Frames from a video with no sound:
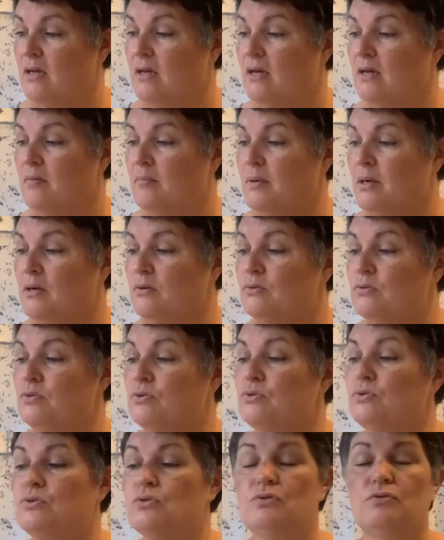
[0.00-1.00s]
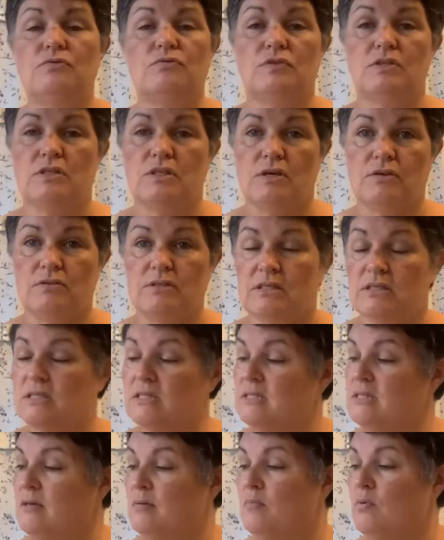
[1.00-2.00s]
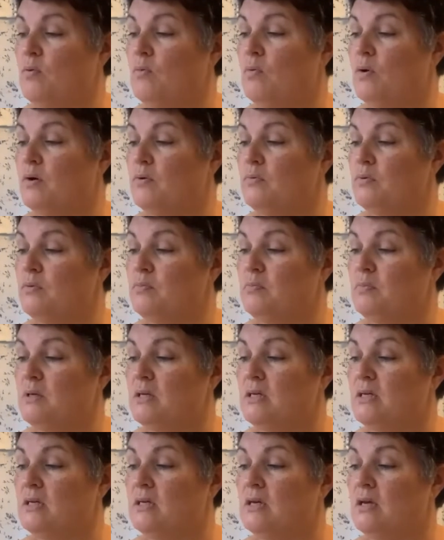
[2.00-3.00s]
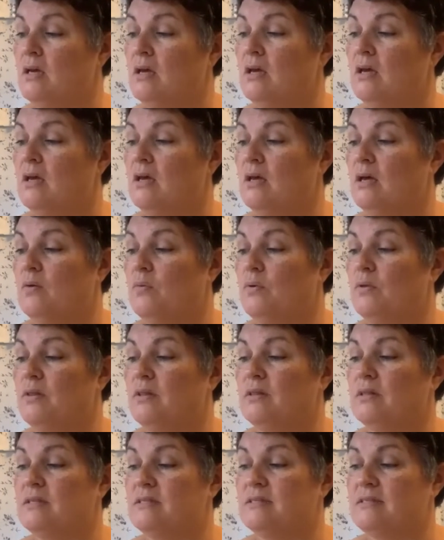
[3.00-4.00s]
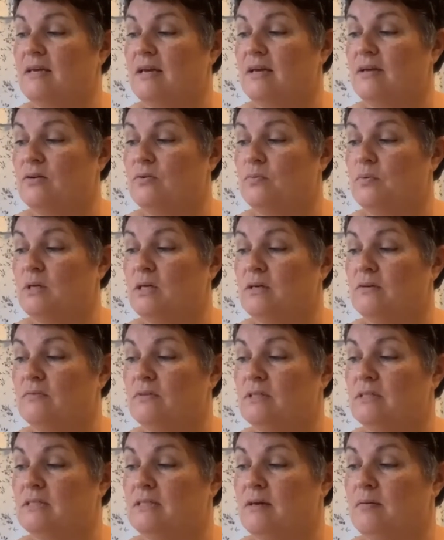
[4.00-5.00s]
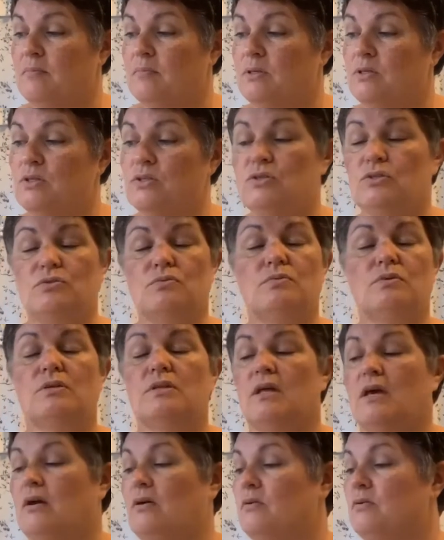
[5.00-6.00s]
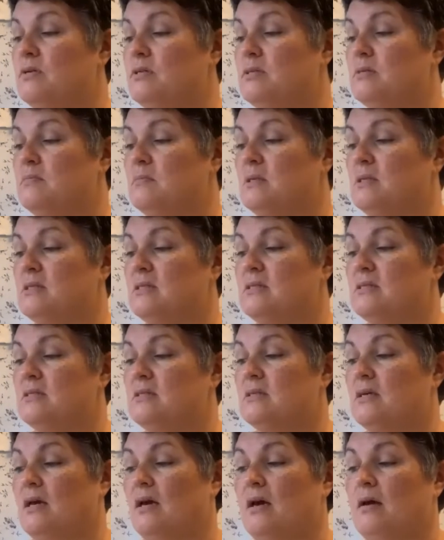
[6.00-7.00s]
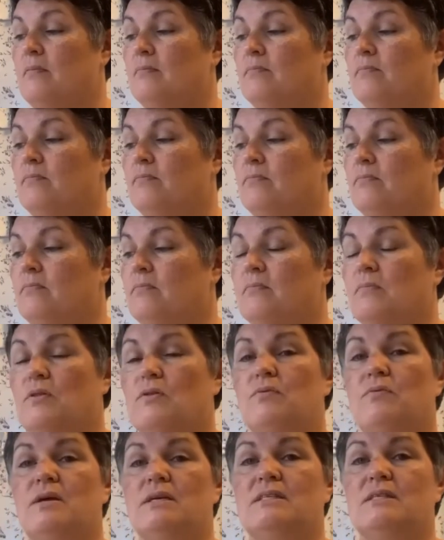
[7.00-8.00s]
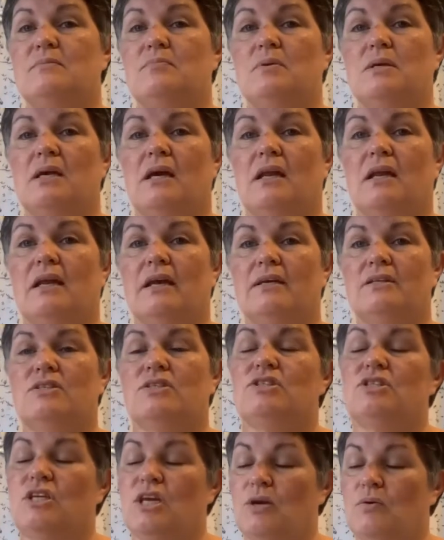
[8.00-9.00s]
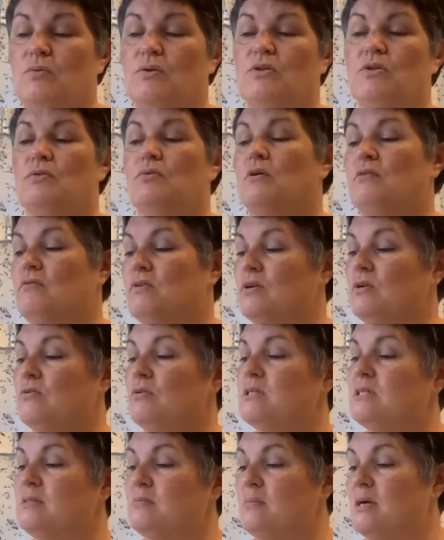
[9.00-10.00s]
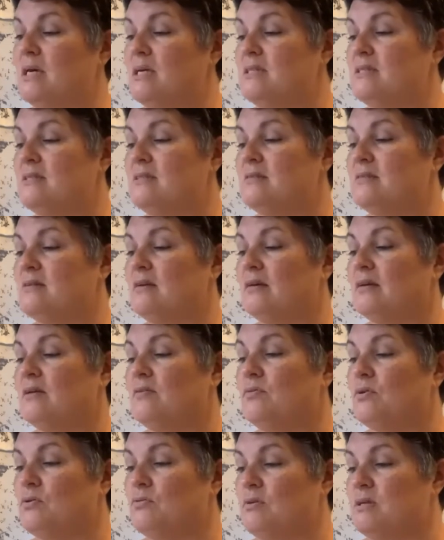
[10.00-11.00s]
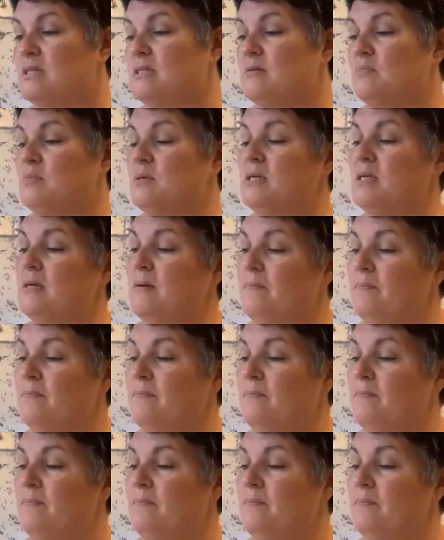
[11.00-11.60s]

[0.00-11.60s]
But I'll do 2 videos in December. One would be within the 2nd week of December to do with our Christmas, the recipe I like to share with you every Christmas. I'll give you a recipe,